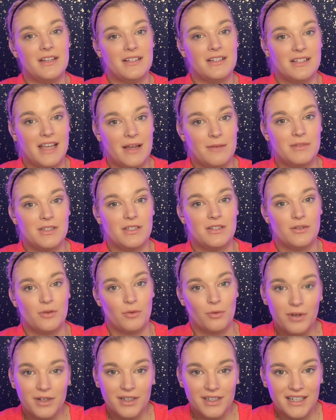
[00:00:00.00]
attempt to
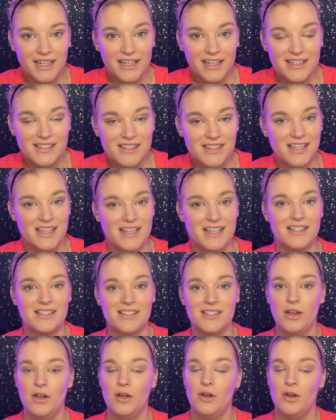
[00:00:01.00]
organize things,